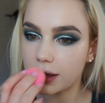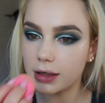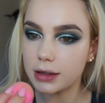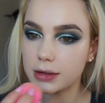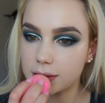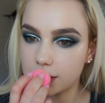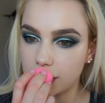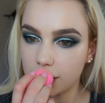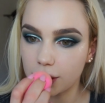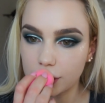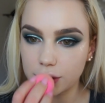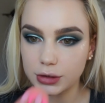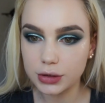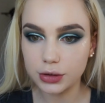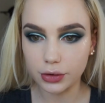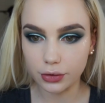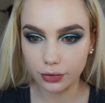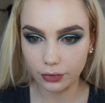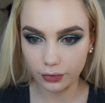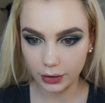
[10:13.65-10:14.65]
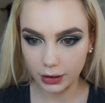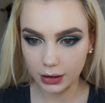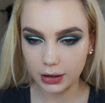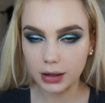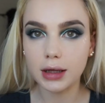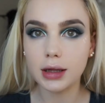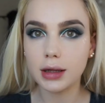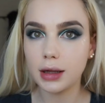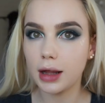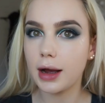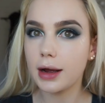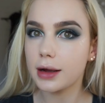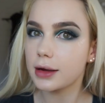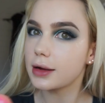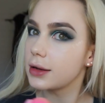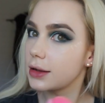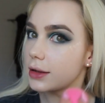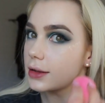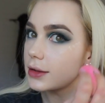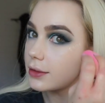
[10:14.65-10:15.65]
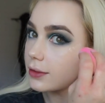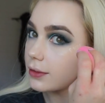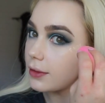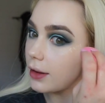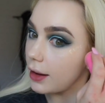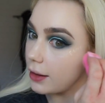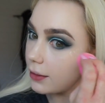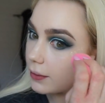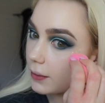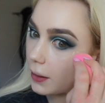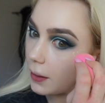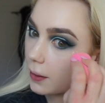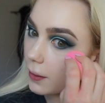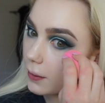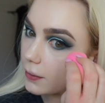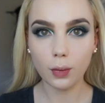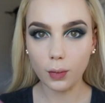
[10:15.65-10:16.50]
it's going to really like stand out.